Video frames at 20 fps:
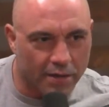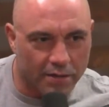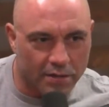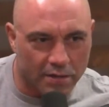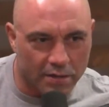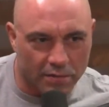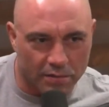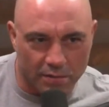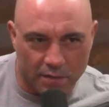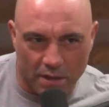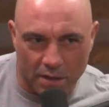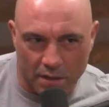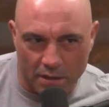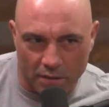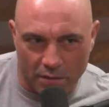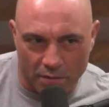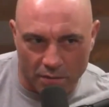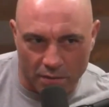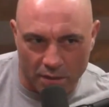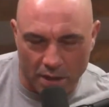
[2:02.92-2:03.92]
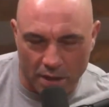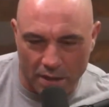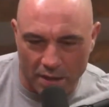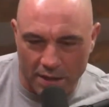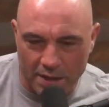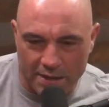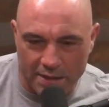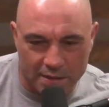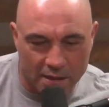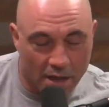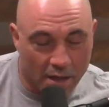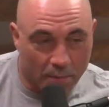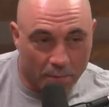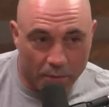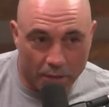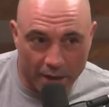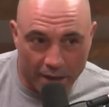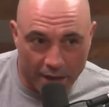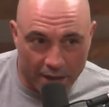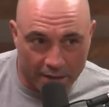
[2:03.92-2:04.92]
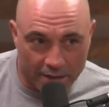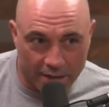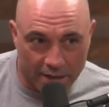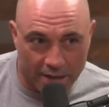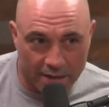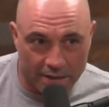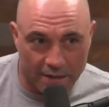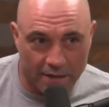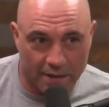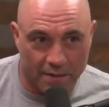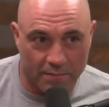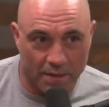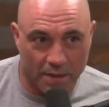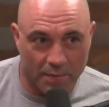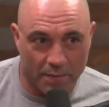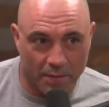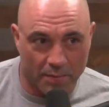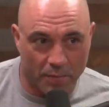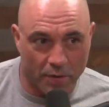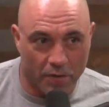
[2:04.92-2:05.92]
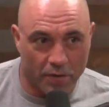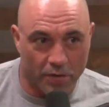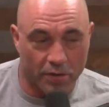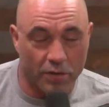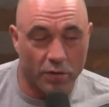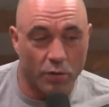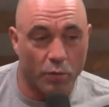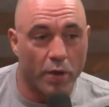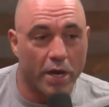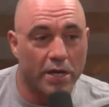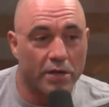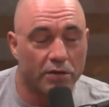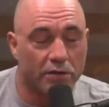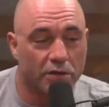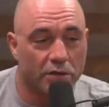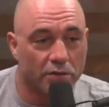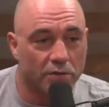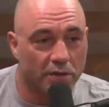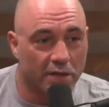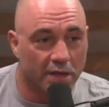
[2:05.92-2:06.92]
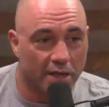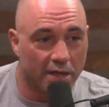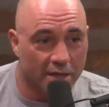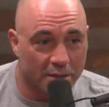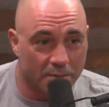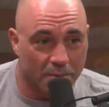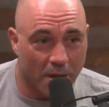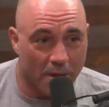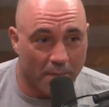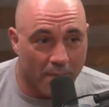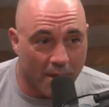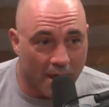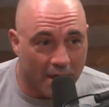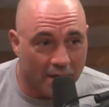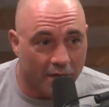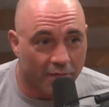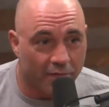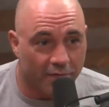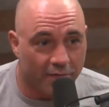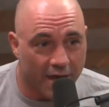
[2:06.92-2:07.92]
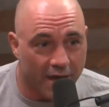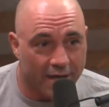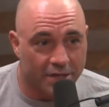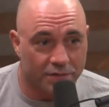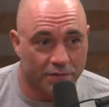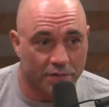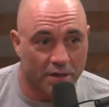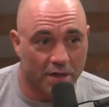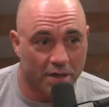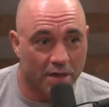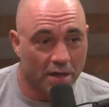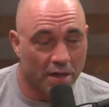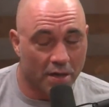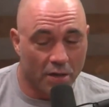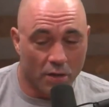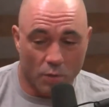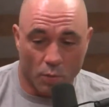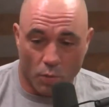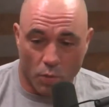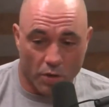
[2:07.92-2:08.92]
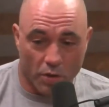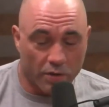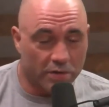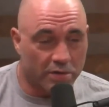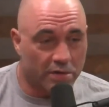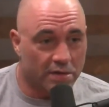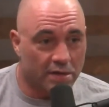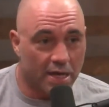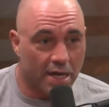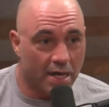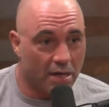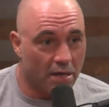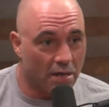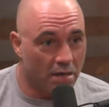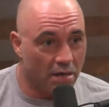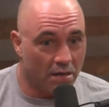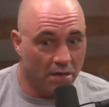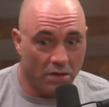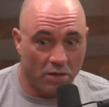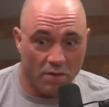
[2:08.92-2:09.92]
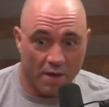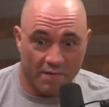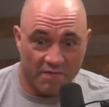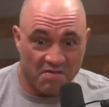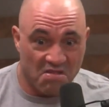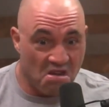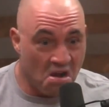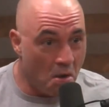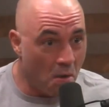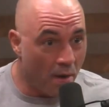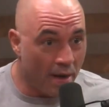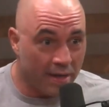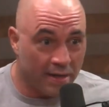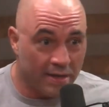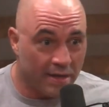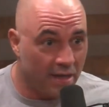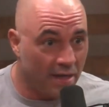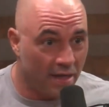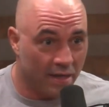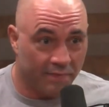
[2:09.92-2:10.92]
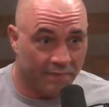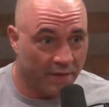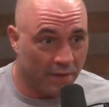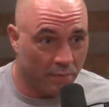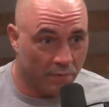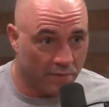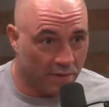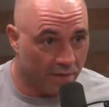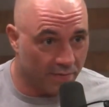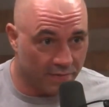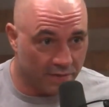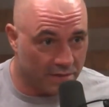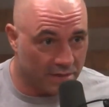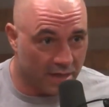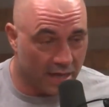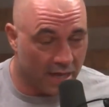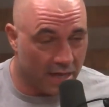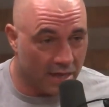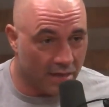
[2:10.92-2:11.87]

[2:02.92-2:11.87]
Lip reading: You're at least putting out the idea that it might be a murder, and the way you're doing it is by manufacturing words that you have no idea if they were ever said.